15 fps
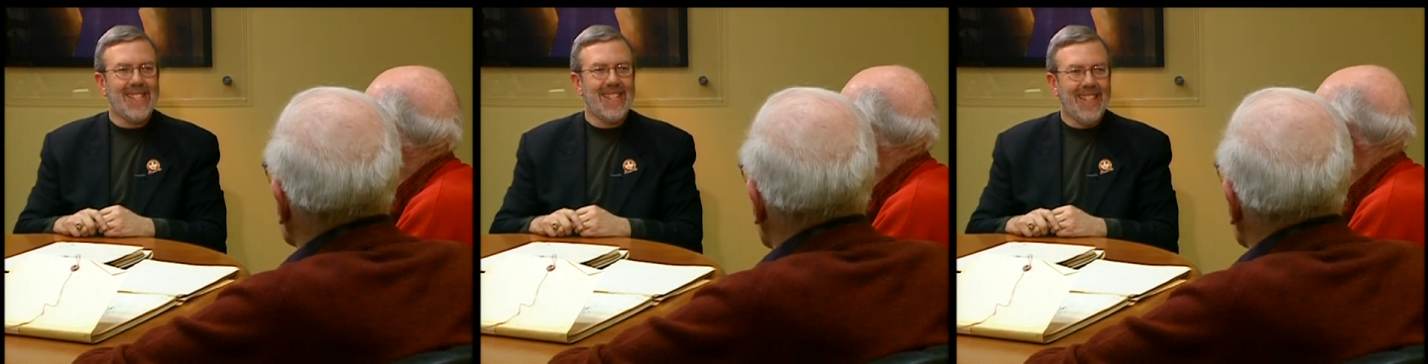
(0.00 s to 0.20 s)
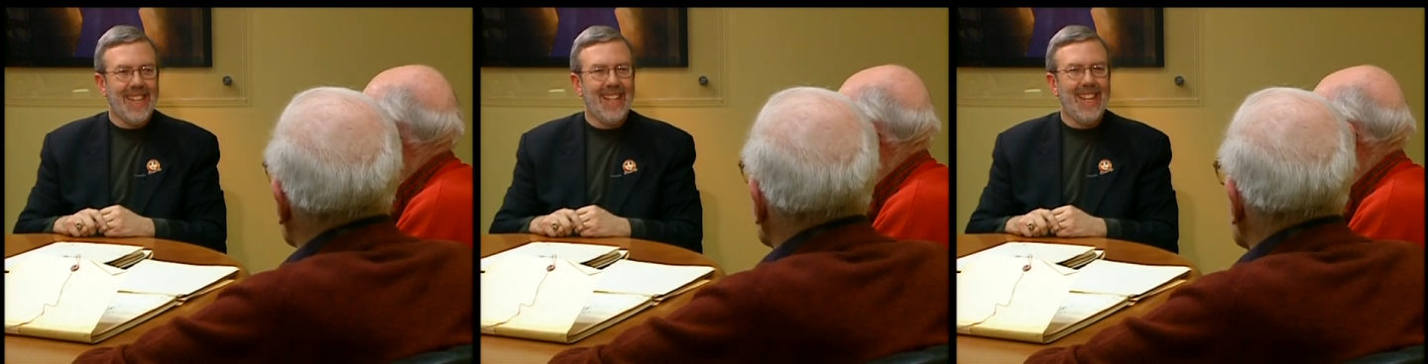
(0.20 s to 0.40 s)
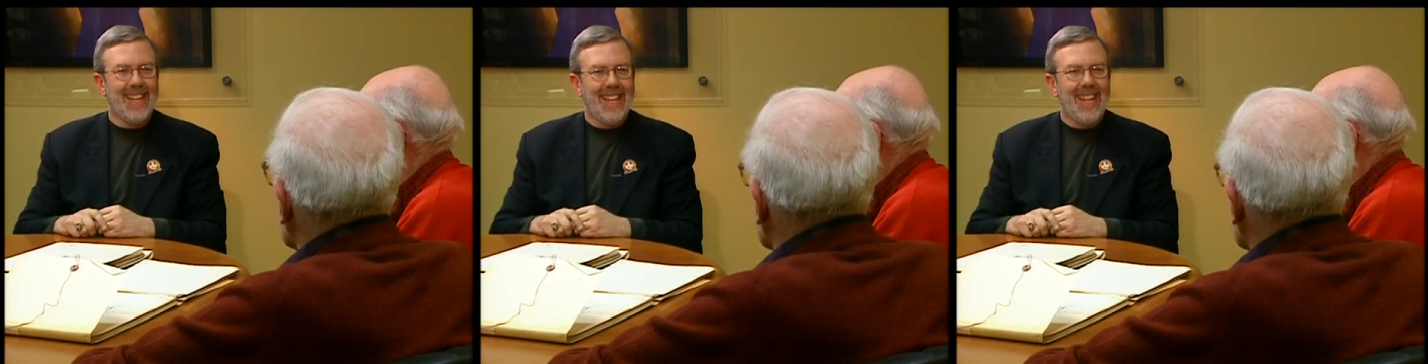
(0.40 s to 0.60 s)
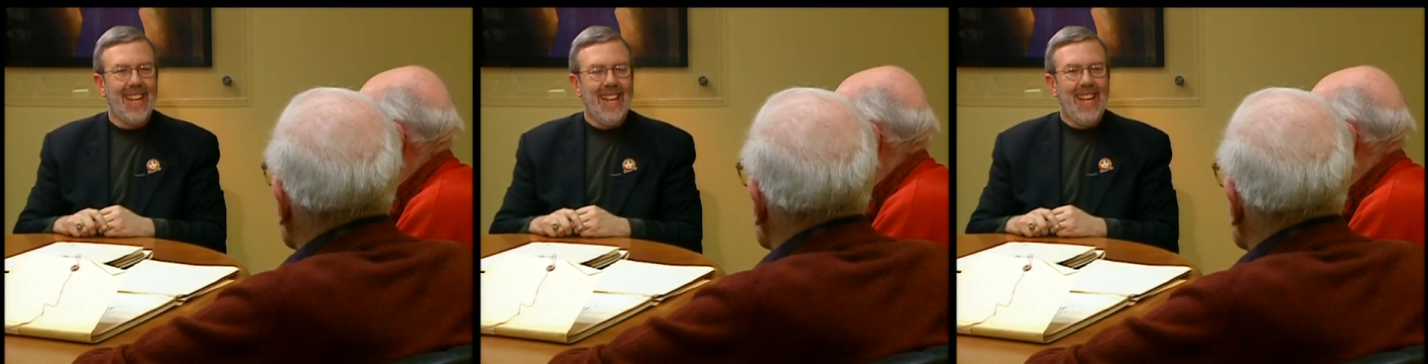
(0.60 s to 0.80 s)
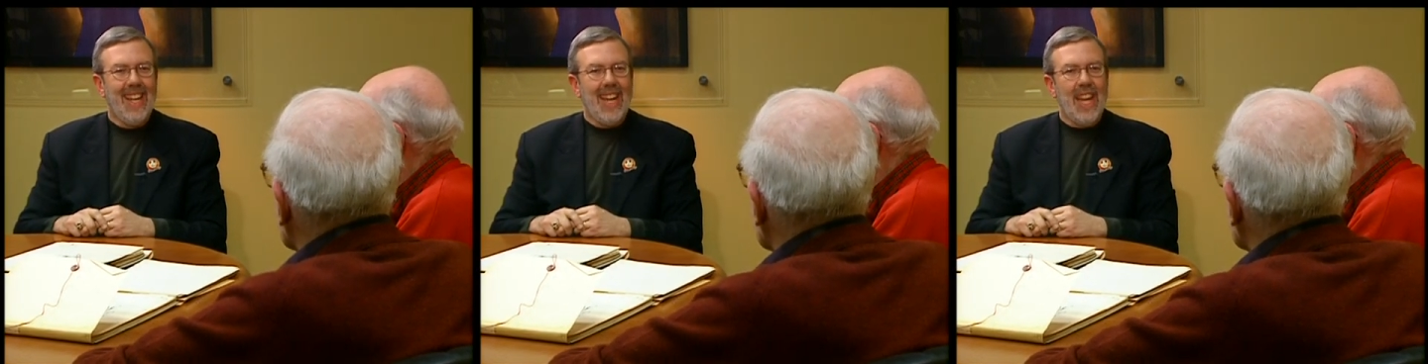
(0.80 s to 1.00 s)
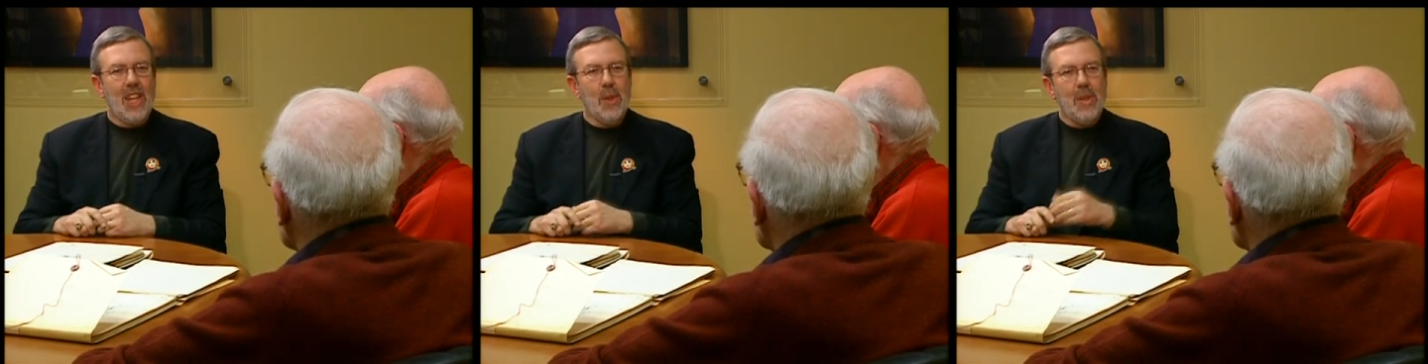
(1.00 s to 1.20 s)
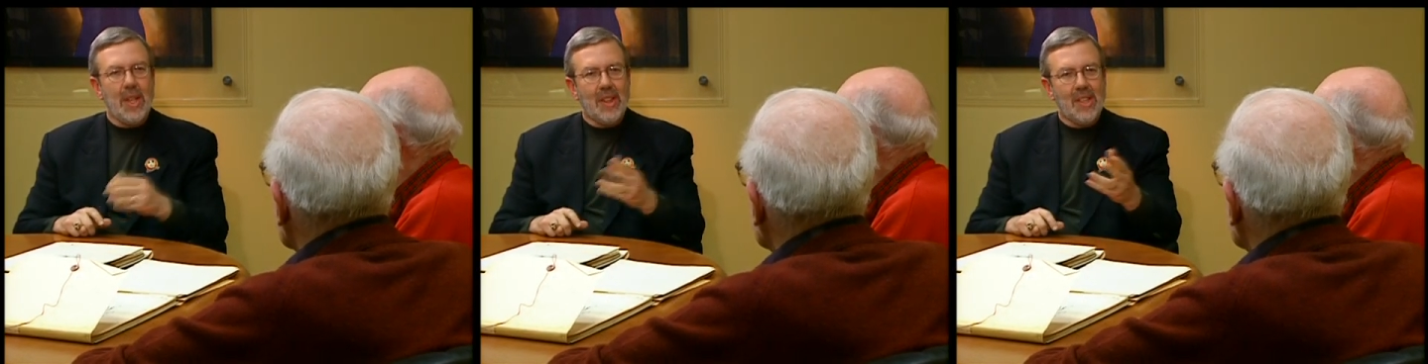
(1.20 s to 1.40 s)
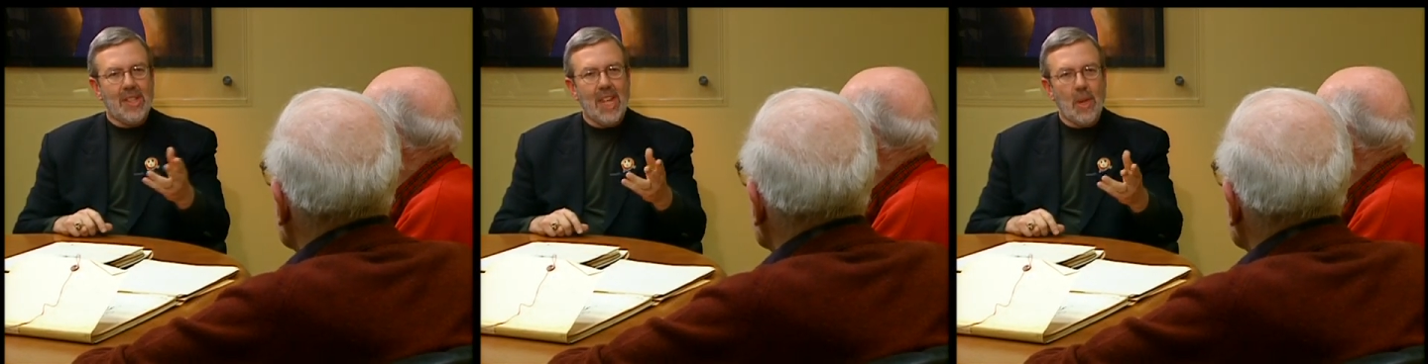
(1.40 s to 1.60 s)
Yeah. And you
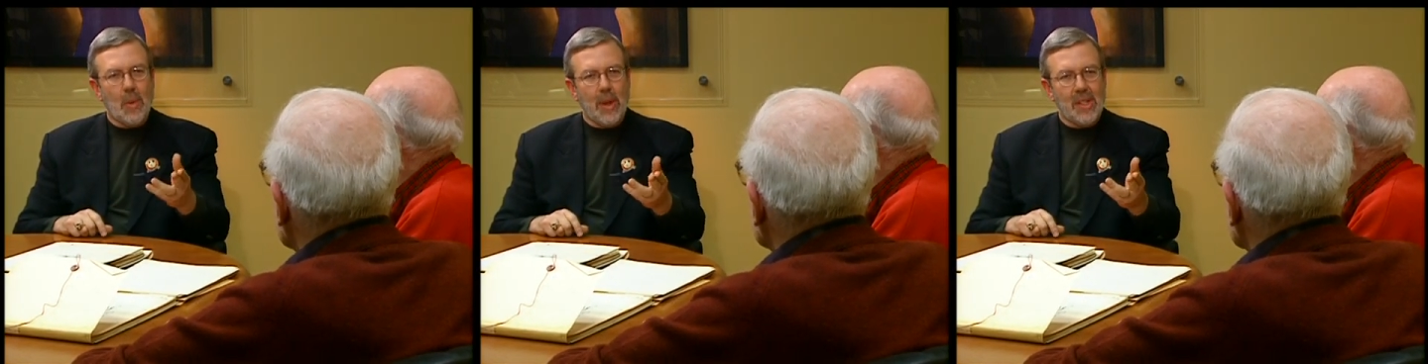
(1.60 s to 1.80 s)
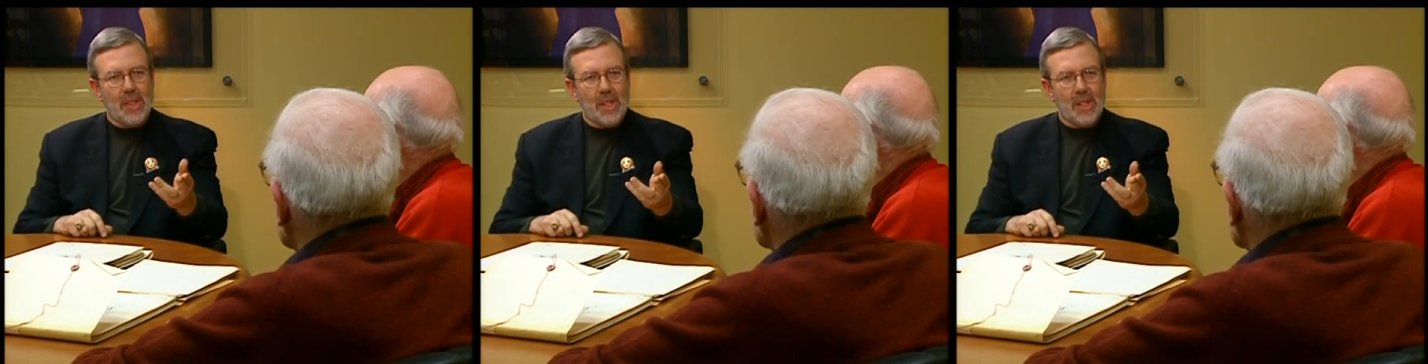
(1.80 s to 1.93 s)
did the scene where he's